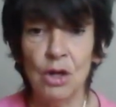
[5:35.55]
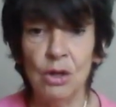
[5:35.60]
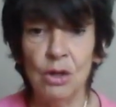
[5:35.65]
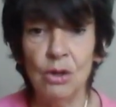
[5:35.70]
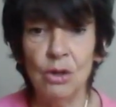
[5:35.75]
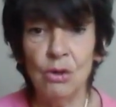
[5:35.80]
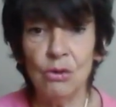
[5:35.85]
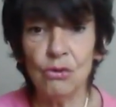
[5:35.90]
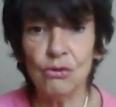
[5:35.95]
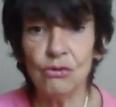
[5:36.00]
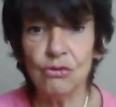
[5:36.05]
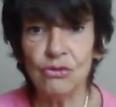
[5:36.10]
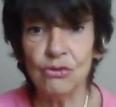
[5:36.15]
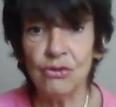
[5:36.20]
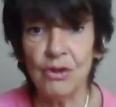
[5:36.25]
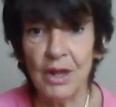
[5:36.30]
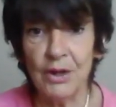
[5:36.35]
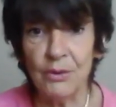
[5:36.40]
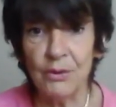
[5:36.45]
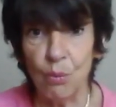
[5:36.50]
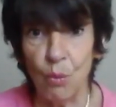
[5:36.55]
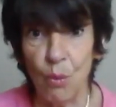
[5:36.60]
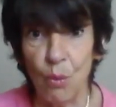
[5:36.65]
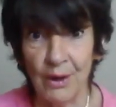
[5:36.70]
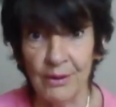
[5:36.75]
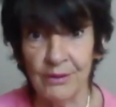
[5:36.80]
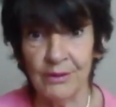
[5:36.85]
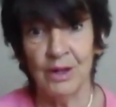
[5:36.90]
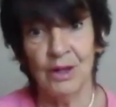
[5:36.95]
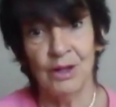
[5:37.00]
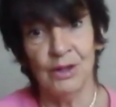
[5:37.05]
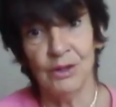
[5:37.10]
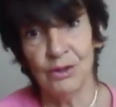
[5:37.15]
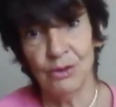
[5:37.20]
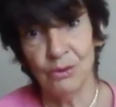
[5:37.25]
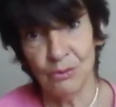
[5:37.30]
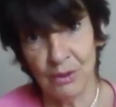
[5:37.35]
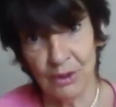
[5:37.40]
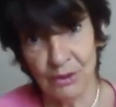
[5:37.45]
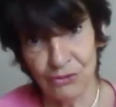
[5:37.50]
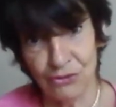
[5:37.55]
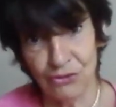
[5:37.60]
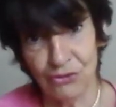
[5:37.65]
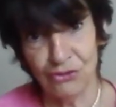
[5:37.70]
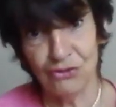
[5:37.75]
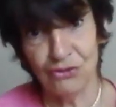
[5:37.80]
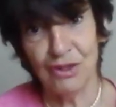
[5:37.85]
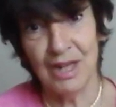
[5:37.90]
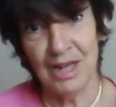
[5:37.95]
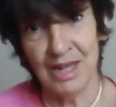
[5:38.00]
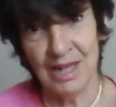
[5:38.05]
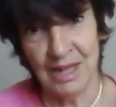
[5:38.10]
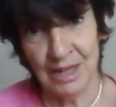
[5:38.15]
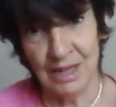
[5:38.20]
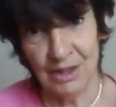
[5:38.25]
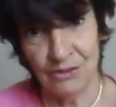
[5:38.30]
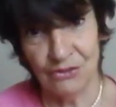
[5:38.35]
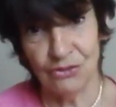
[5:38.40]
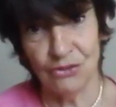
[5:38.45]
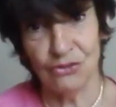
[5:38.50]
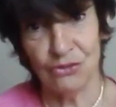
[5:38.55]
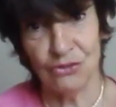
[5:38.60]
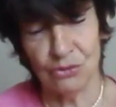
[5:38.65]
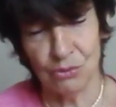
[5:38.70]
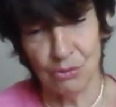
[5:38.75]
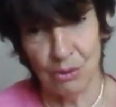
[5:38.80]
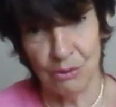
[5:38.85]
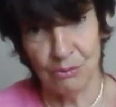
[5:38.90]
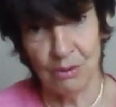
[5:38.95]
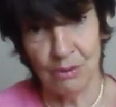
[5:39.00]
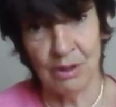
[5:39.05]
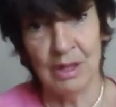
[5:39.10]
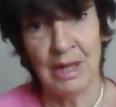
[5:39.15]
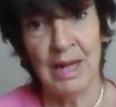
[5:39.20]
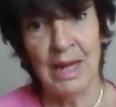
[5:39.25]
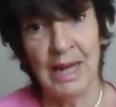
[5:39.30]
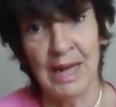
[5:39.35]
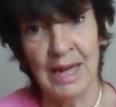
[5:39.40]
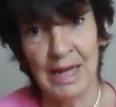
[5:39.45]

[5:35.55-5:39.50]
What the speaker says: Look, said one, you can see he's a squirrel.